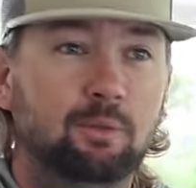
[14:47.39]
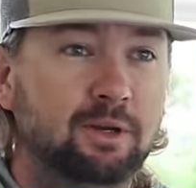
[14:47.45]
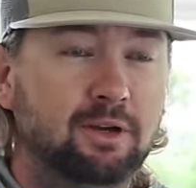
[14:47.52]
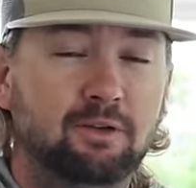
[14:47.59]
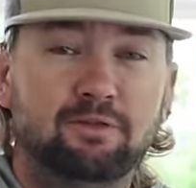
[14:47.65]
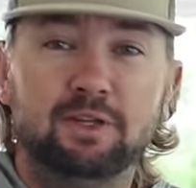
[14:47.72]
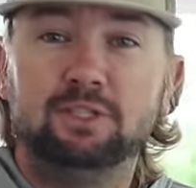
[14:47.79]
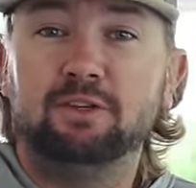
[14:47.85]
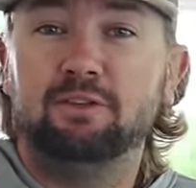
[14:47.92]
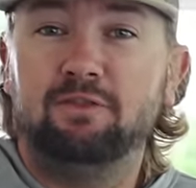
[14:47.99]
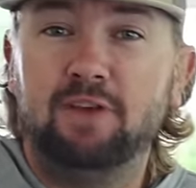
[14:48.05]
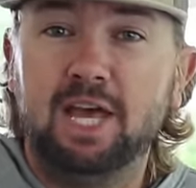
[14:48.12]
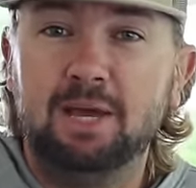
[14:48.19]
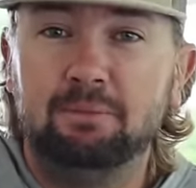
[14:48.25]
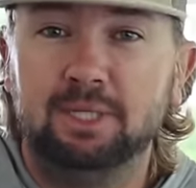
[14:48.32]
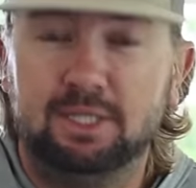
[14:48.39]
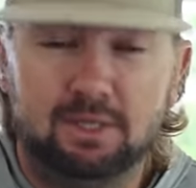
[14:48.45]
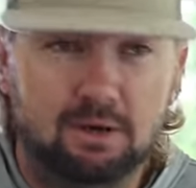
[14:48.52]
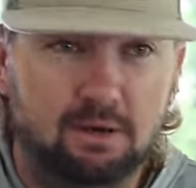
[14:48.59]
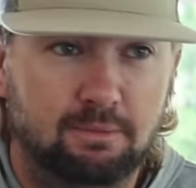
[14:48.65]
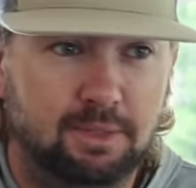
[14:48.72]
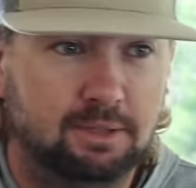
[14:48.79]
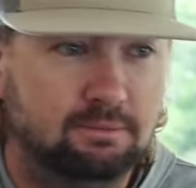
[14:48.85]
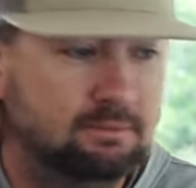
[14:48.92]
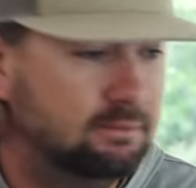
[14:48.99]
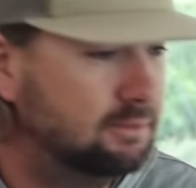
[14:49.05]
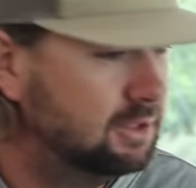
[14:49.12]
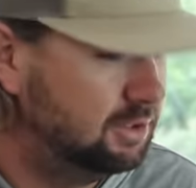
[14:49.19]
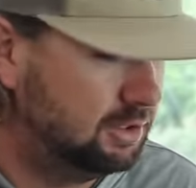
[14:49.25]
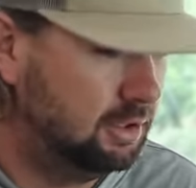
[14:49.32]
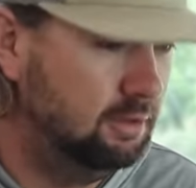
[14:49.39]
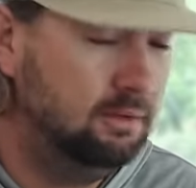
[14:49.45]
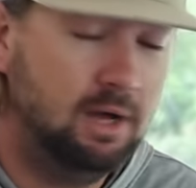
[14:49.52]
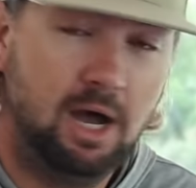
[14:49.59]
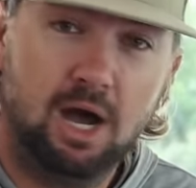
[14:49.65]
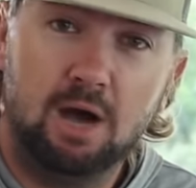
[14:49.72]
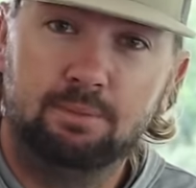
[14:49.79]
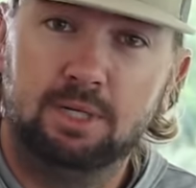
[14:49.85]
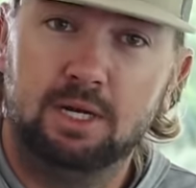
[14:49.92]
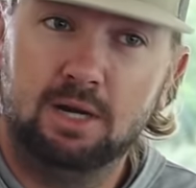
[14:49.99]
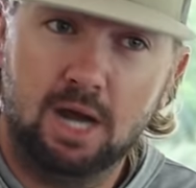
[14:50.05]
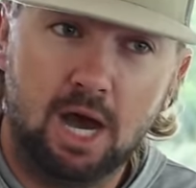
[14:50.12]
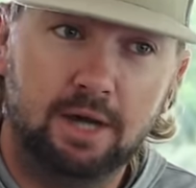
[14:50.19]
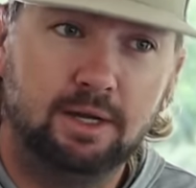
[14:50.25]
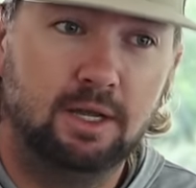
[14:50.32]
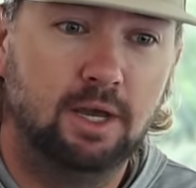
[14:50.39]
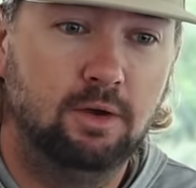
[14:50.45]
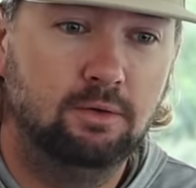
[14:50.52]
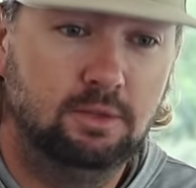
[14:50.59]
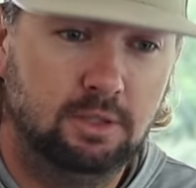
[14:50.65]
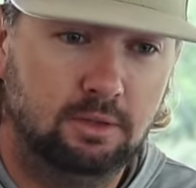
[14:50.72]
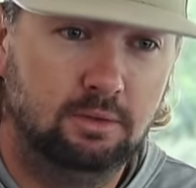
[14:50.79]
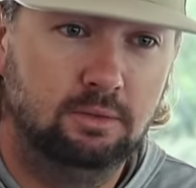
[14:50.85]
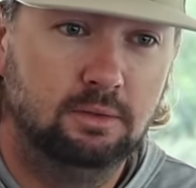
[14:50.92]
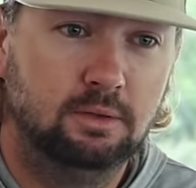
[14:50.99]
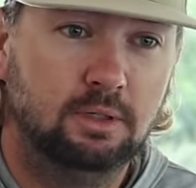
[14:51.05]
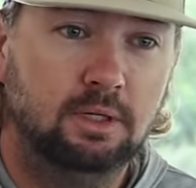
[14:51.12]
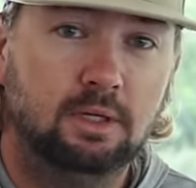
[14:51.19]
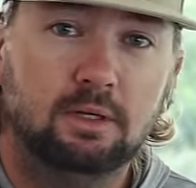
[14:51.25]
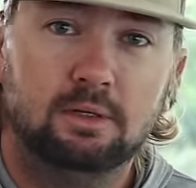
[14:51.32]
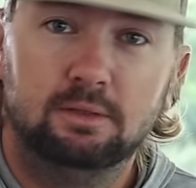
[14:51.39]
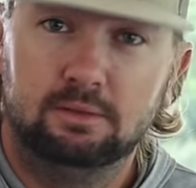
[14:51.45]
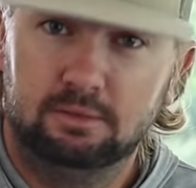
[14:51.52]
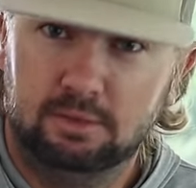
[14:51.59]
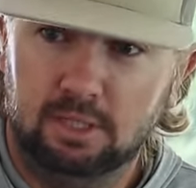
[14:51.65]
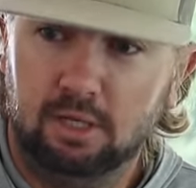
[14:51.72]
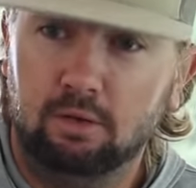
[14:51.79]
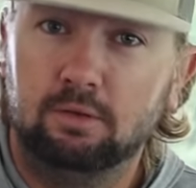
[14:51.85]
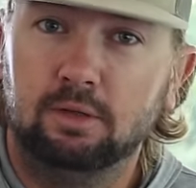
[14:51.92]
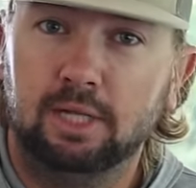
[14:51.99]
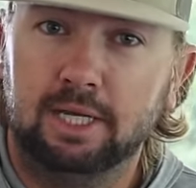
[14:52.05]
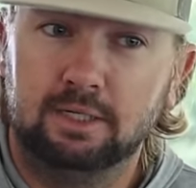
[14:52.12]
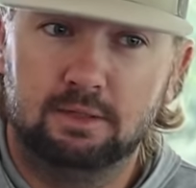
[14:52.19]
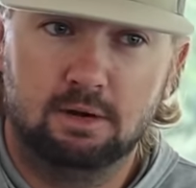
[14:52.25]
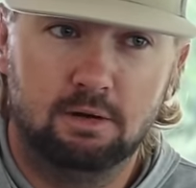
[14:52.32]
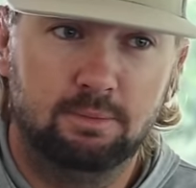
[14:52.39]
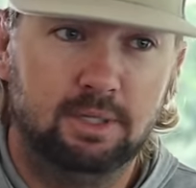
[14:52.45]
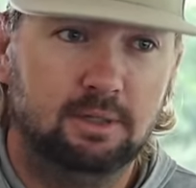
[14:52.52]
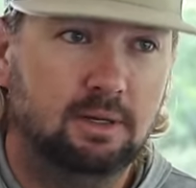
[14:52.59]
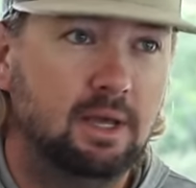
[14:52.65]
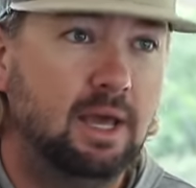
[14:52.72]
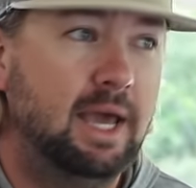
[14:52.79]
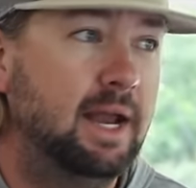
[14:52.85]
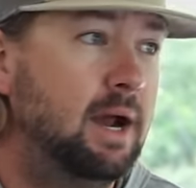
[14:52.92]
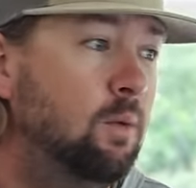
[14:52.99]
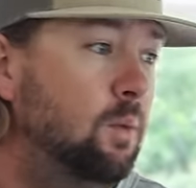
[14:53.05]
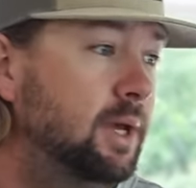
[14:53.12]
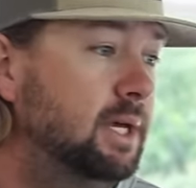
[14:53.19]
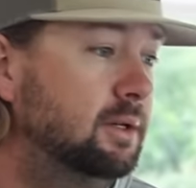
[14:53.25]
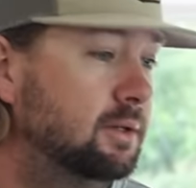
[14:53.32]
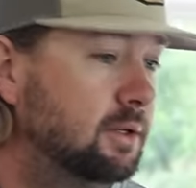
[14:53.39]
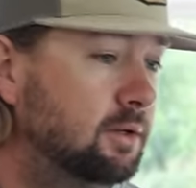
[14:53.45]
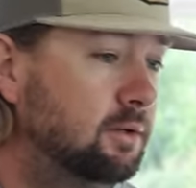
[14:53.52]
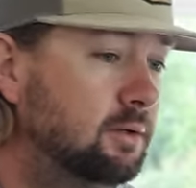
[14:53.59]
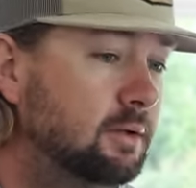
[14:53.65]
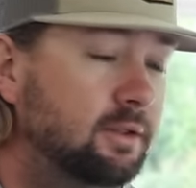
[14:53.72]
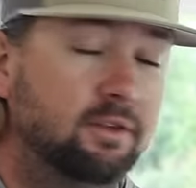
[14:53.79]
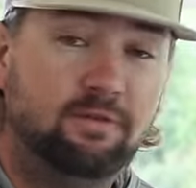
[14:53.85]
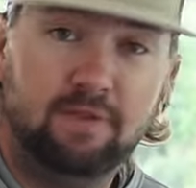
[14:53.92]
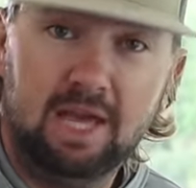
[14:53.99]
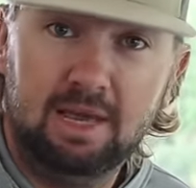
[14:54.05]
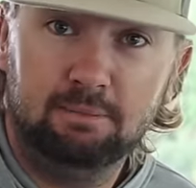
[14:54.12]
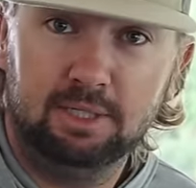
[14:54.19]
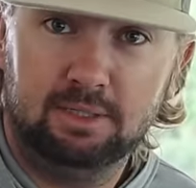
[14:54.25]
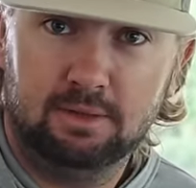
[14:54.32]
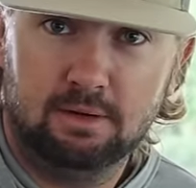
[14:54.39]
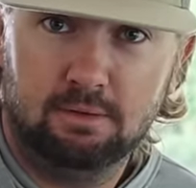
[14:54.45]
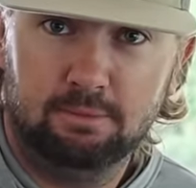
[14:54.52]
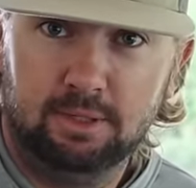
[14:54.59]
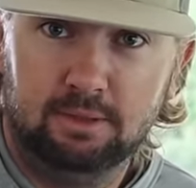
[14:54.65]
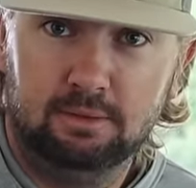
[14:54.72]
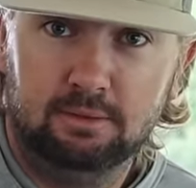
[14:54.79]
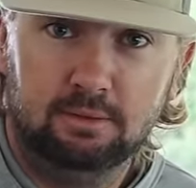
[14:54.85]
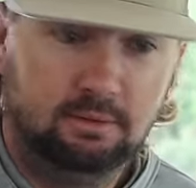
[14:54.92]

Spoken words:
Want me to go fish a family tournament. So, I opted not to go to the local lake tournament. and I went to the family tournament.